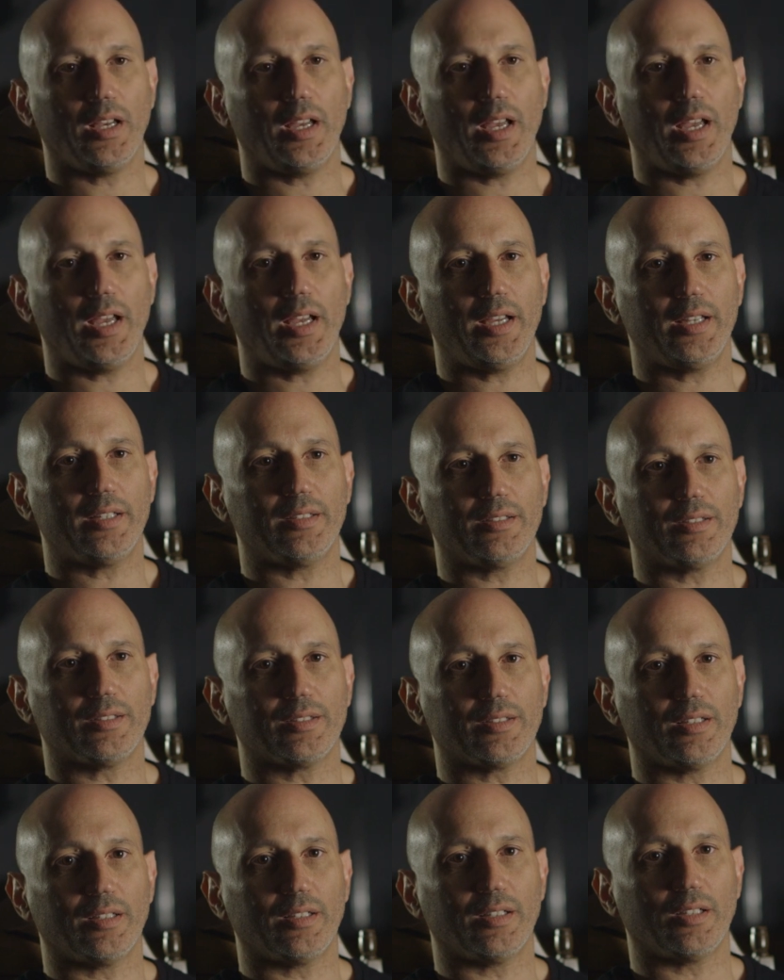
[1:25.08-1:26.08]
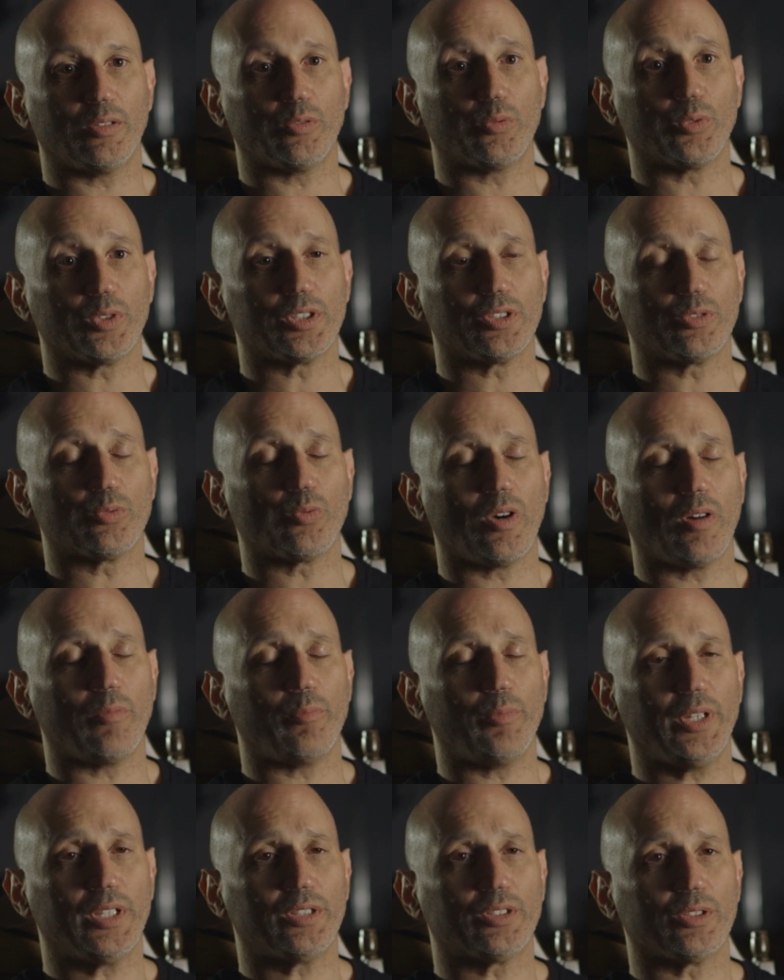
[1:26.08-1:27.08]
and which is what
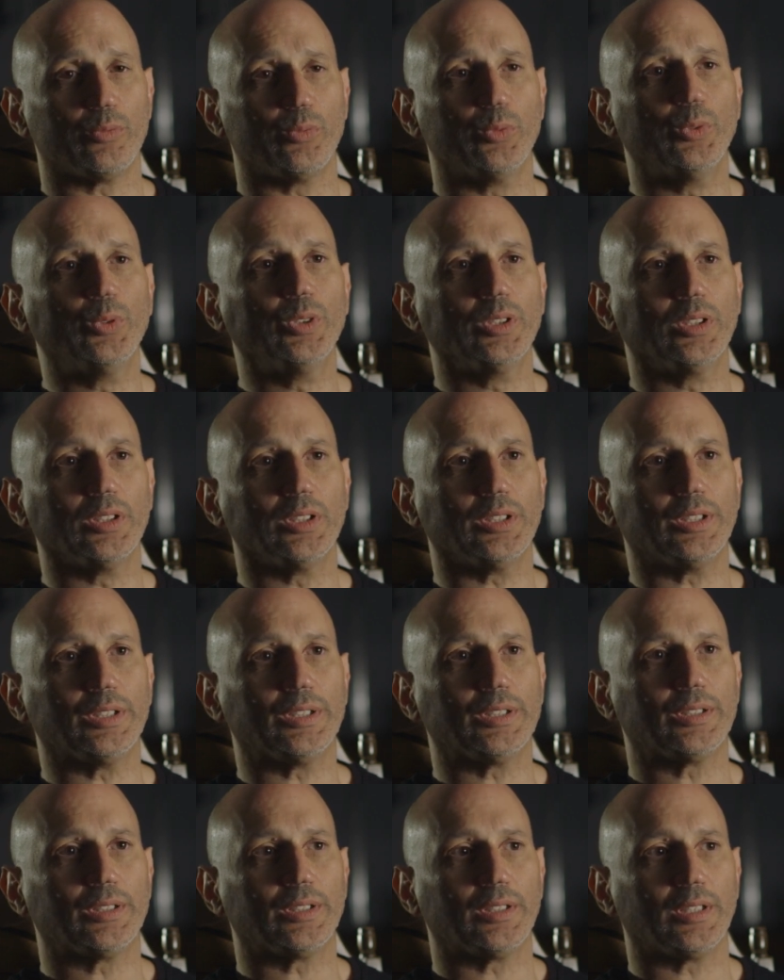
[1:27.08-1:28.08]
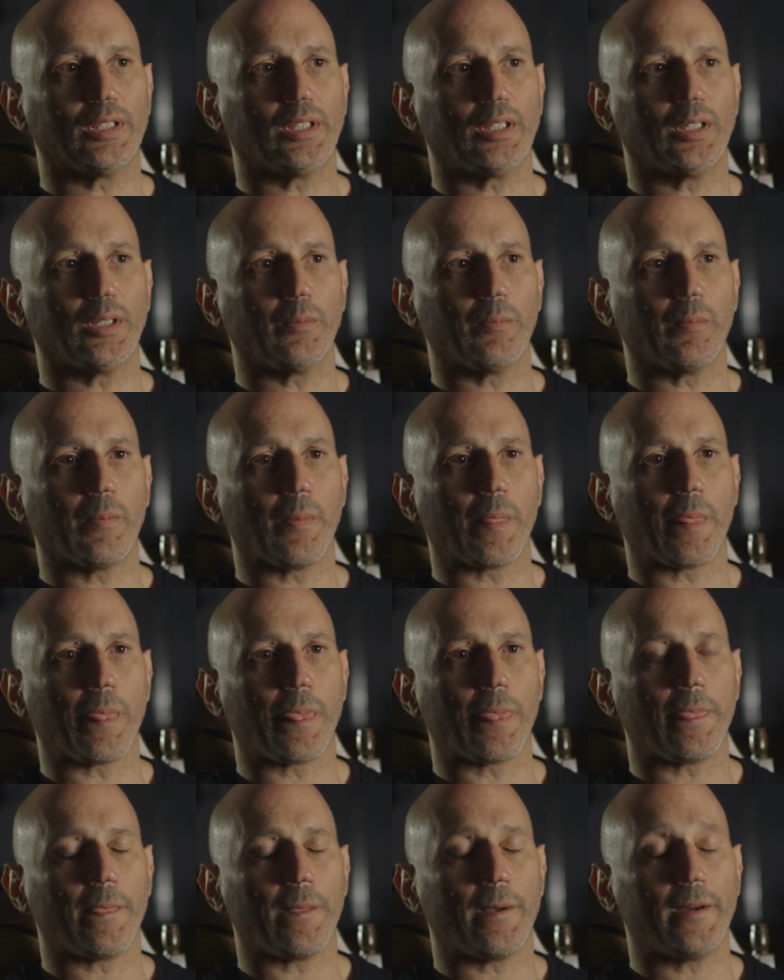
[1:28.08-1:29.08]
makes it really
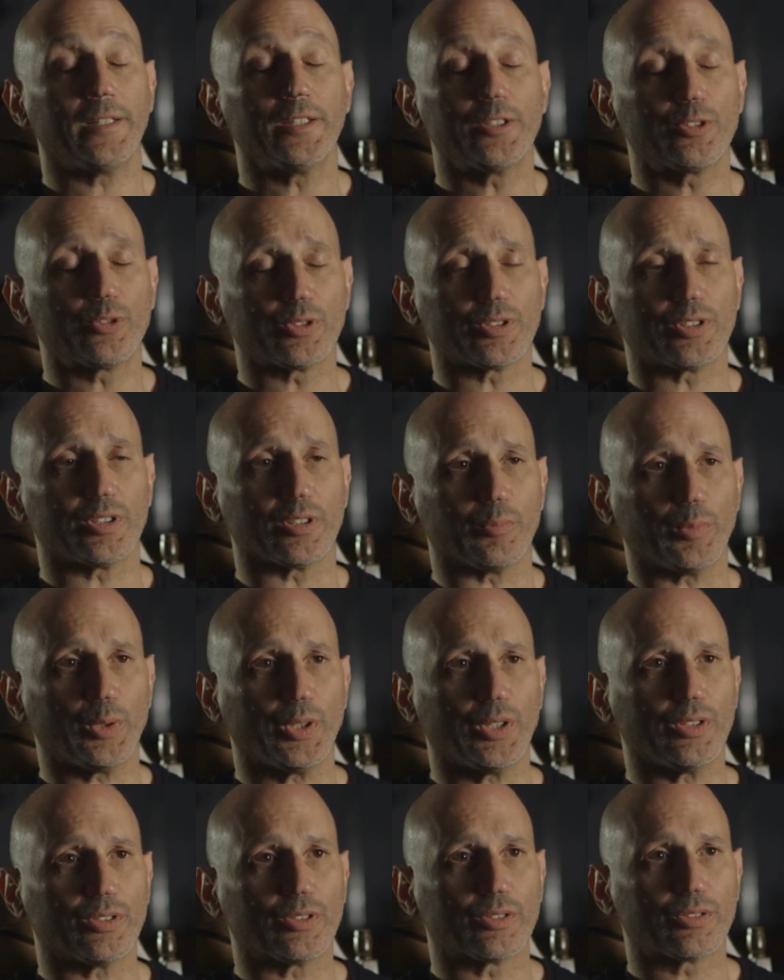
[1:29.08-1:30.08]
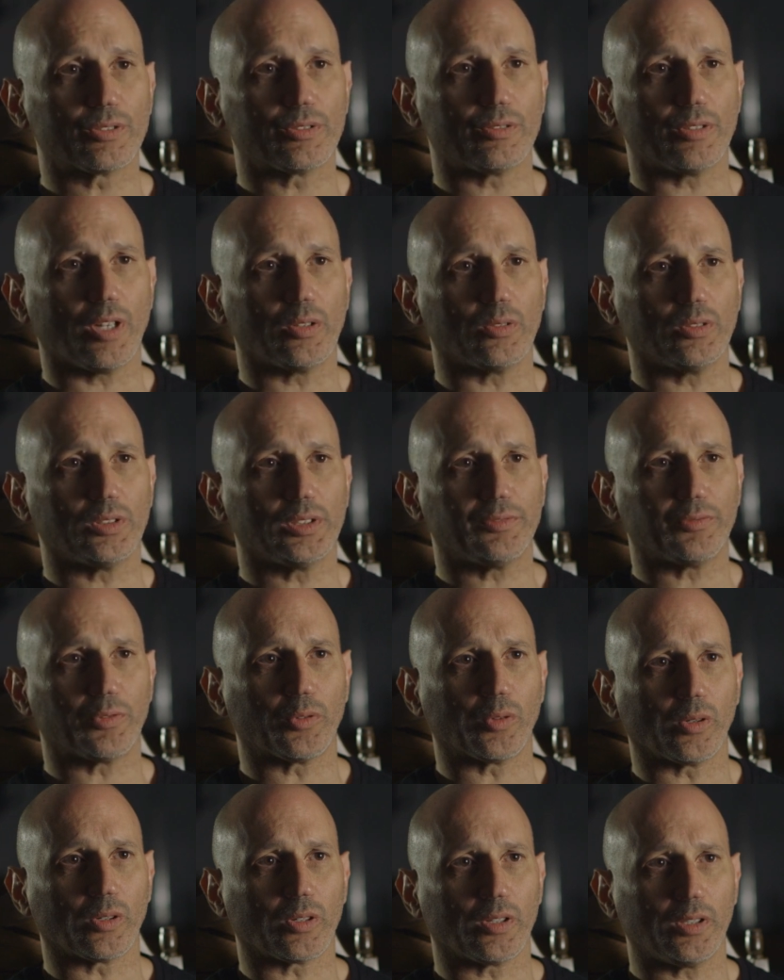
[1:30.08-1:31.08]
an interesting piece, not only
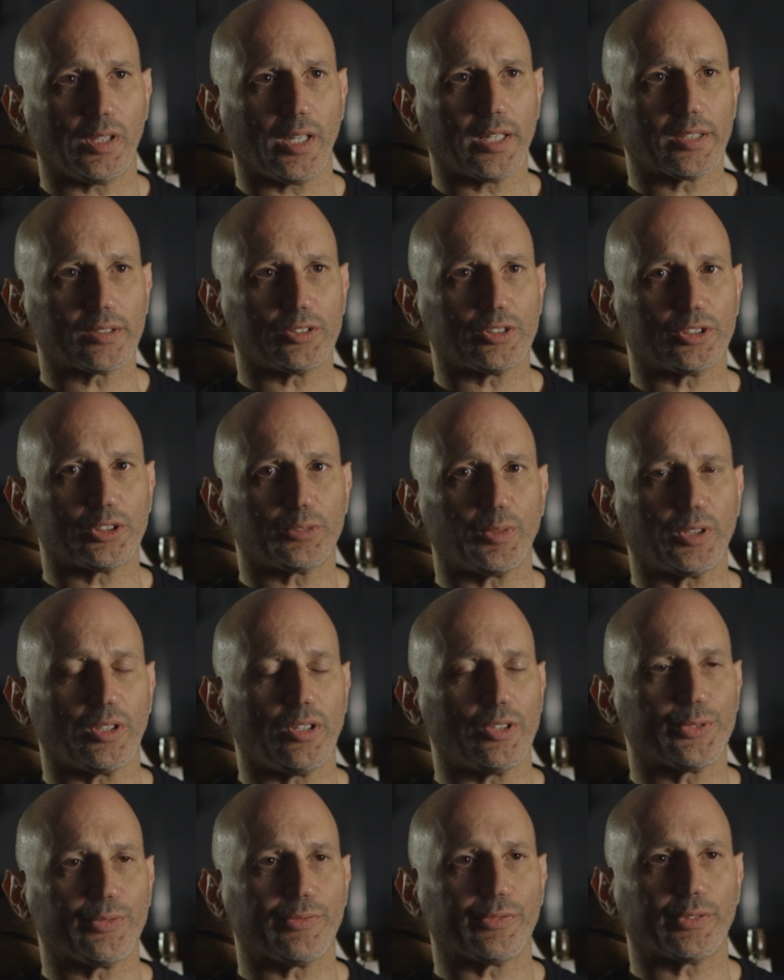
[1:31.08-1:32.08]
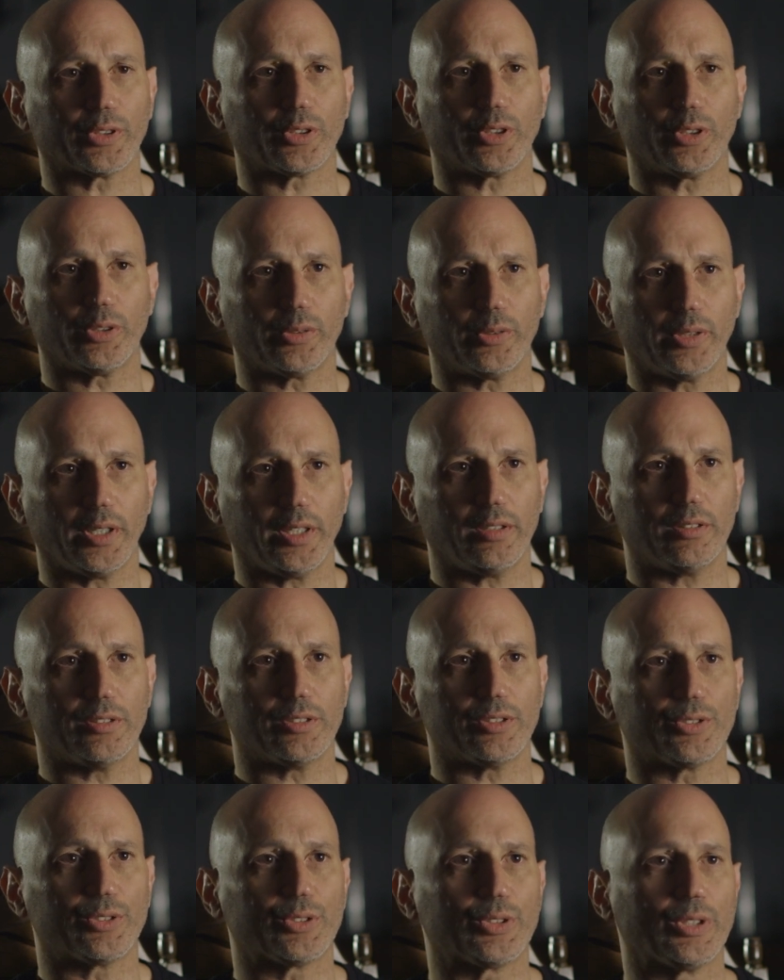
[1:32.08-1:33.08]
for collectors but also for
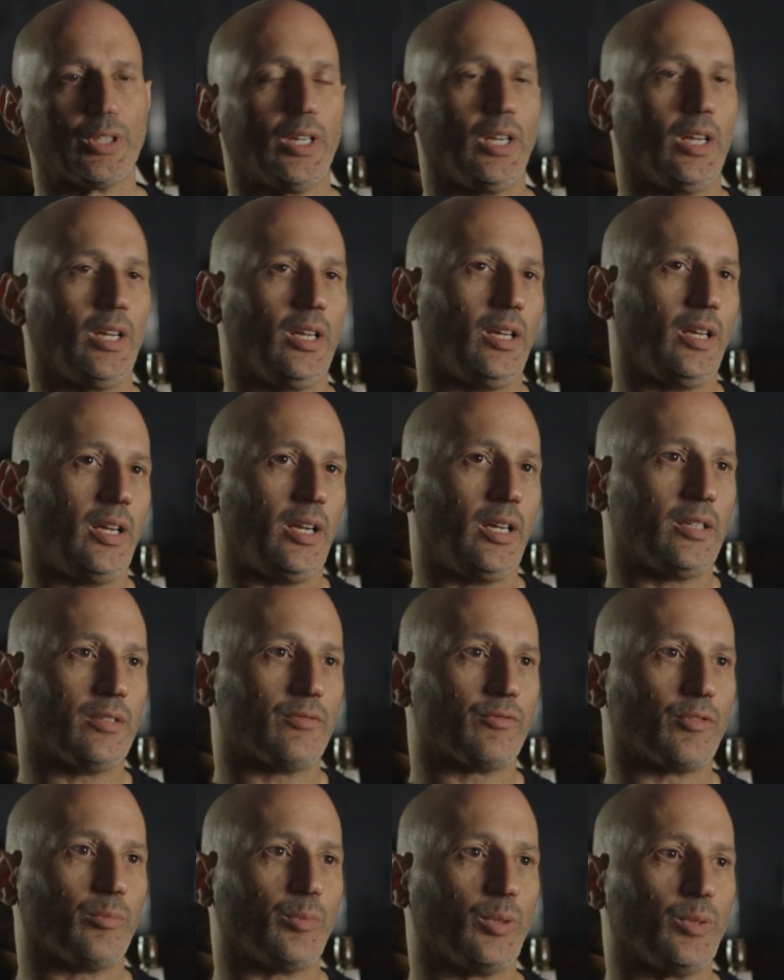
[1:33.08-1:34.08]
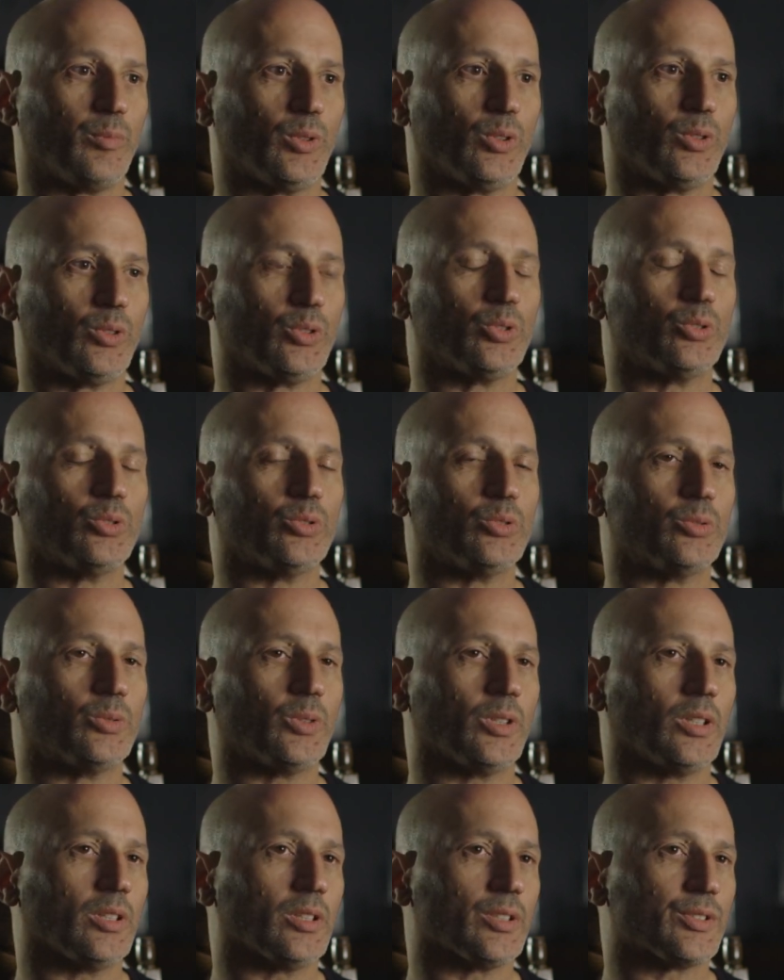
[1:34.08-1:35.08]
curators and for people who
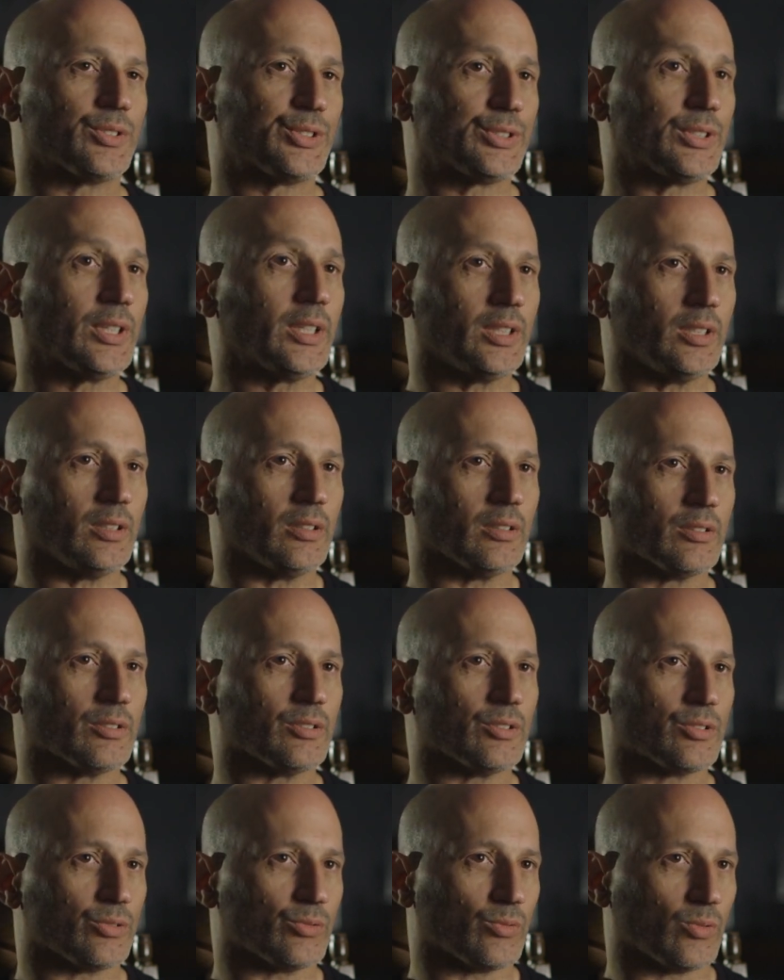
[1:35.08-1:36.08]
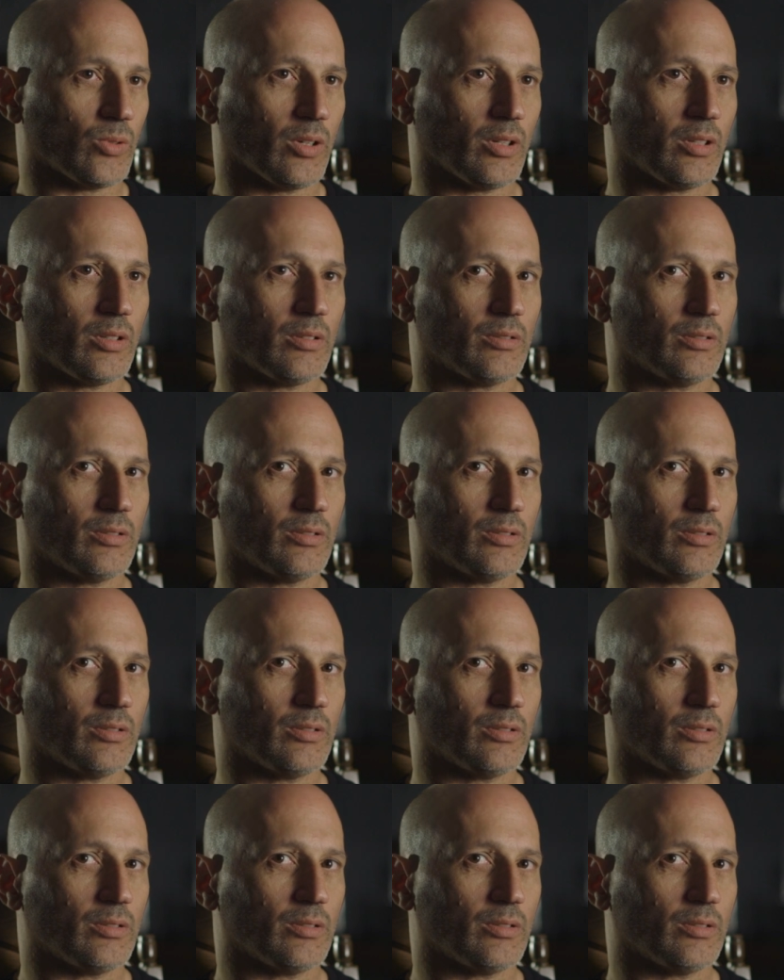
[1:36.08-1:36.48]
study the sword.